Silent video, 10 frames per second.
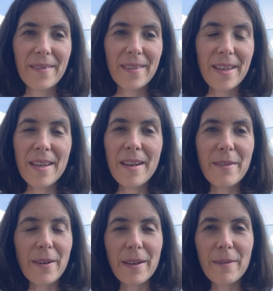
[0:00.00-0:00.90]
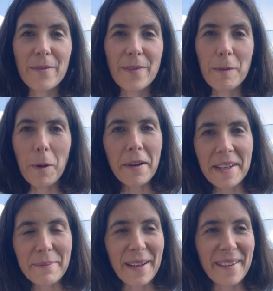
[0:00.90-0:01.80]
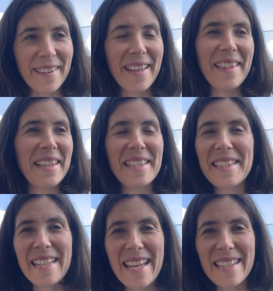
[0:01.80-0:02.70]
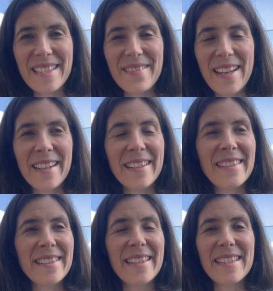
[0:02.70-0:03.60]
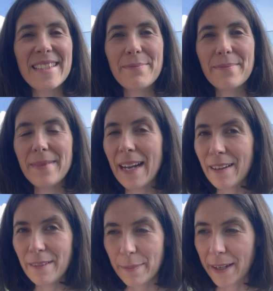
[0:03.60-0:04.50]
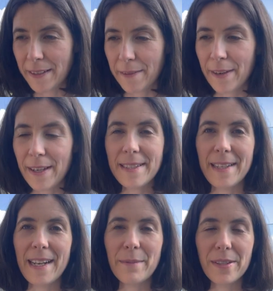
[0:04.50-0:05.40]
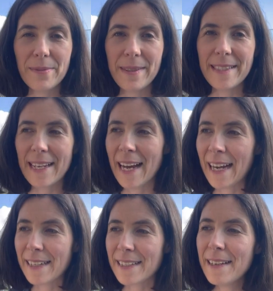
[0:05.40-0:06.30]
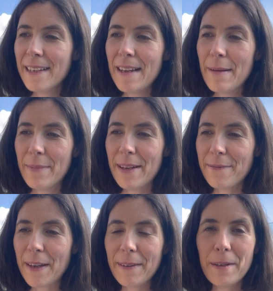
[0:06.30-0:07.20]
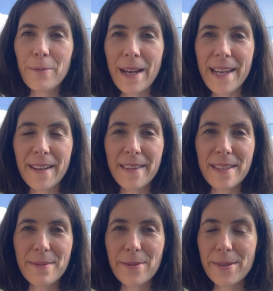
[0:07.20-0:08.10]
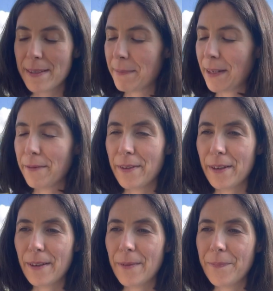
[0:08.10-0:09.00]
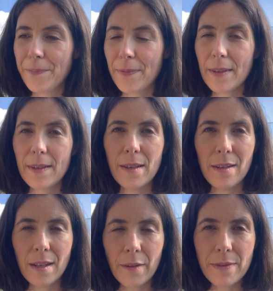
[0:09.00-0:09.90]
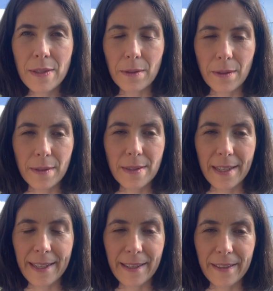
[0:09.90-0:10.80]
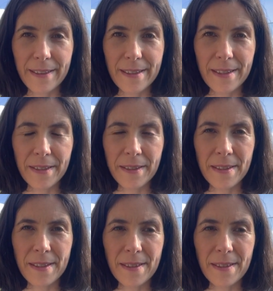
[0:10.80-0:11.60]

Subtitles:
you know, very, very worried about the state of England and its lack of biodiversity and how much we need to act. But it felt in a way like this was a bit of a love song to England and